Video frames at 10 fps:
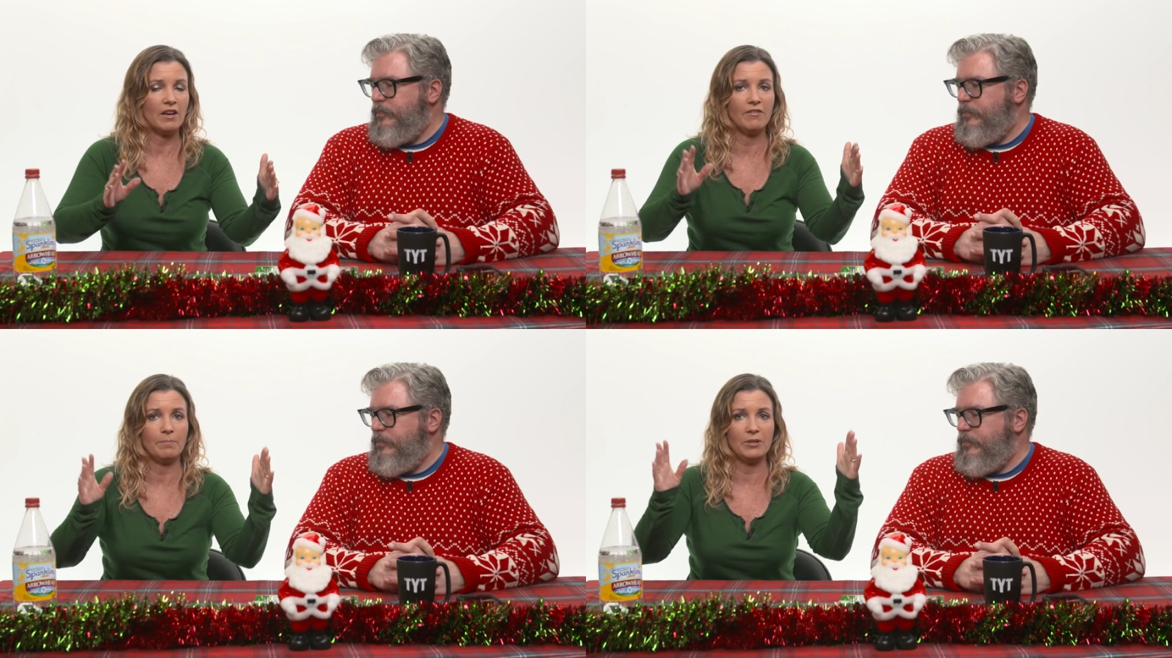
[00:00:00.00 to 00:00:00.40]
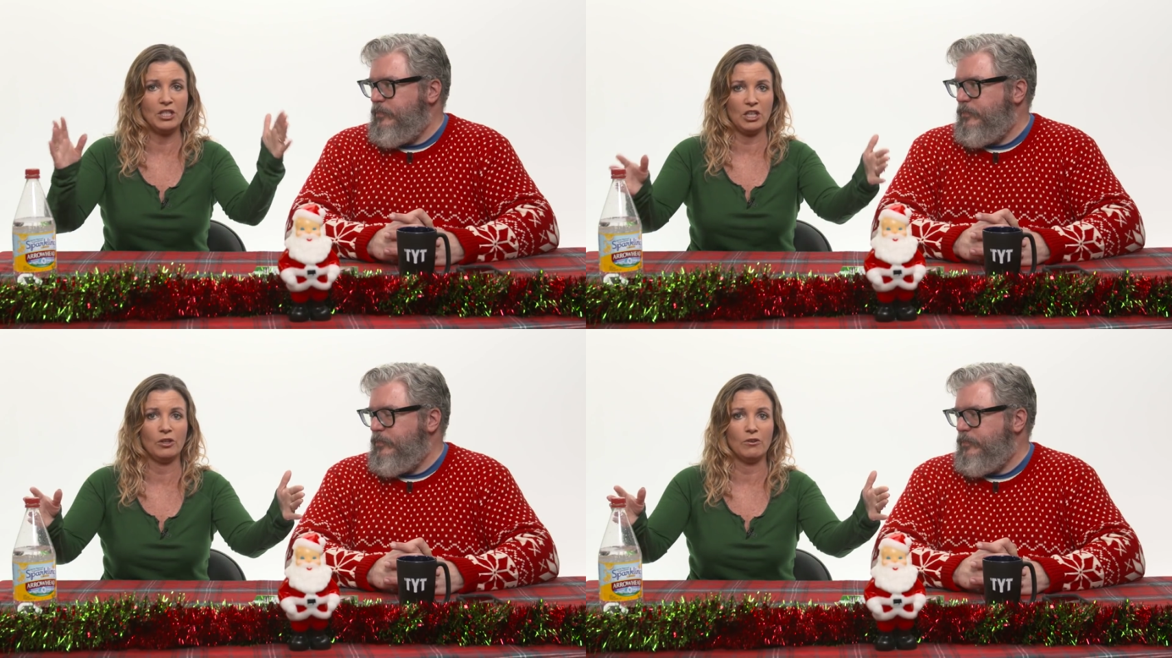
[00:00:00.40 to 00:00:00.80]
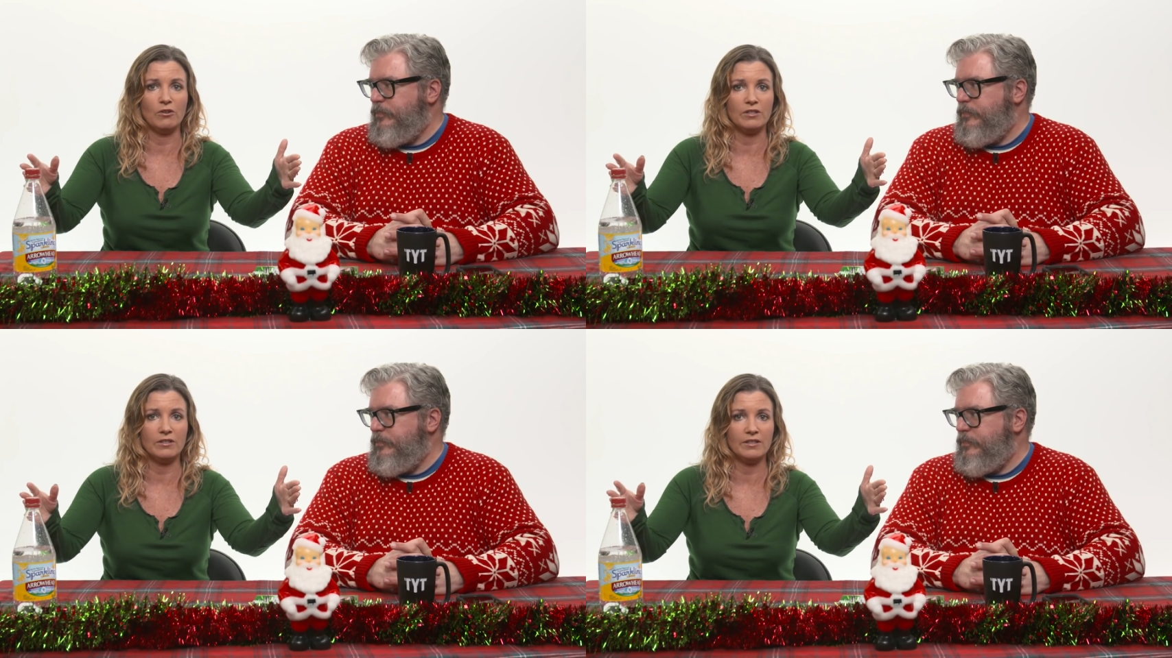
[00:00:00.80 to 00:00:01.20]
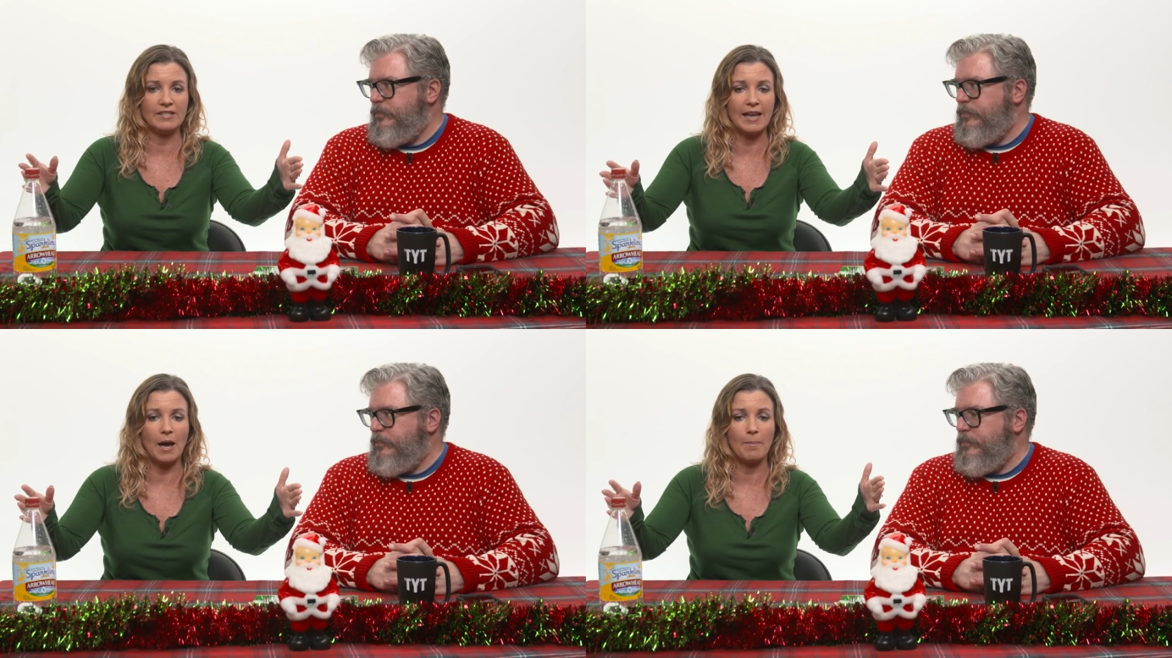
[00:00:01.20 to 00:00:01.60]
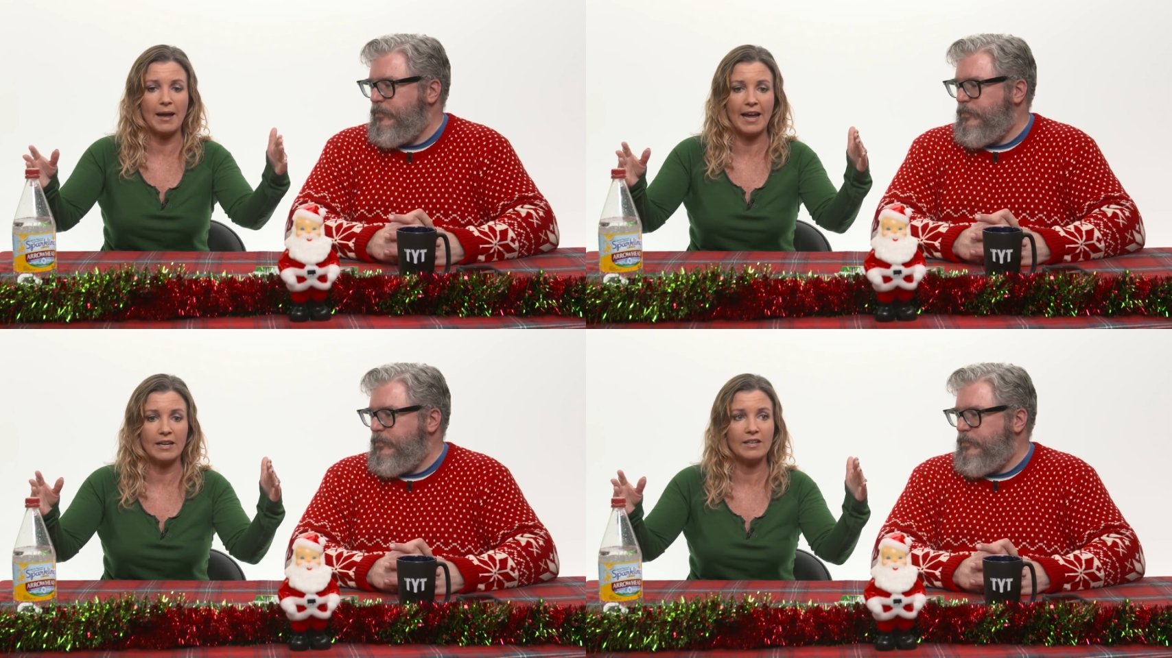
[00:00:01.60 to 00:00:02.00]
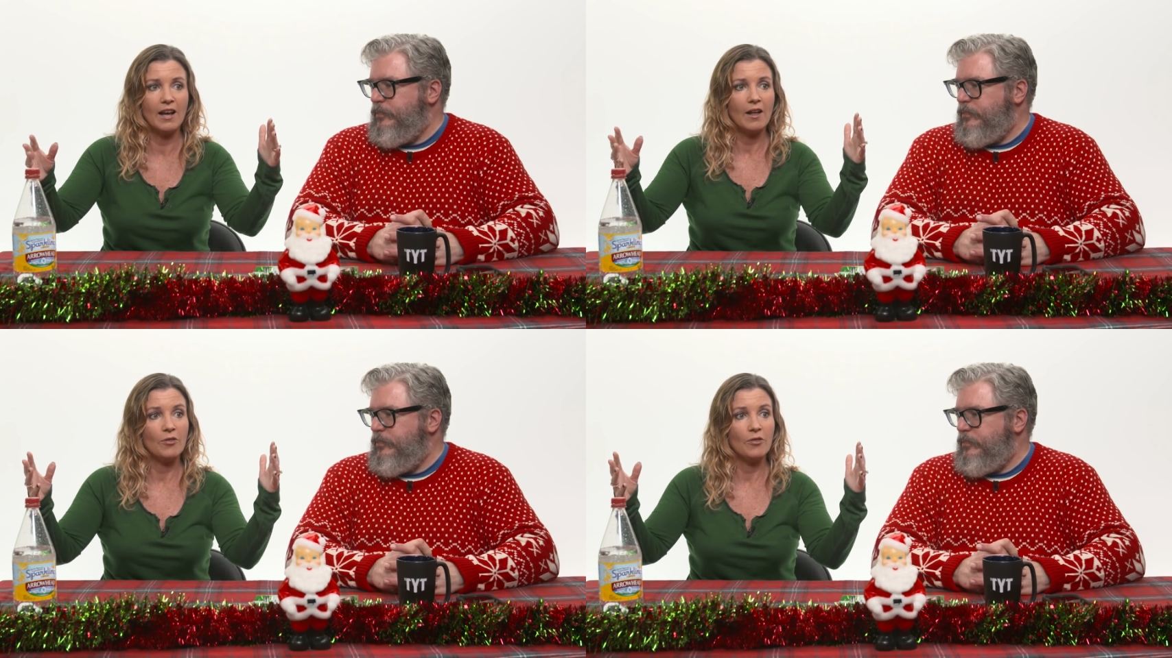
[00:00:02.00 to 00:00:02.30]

Speaker 1: of a particular setup and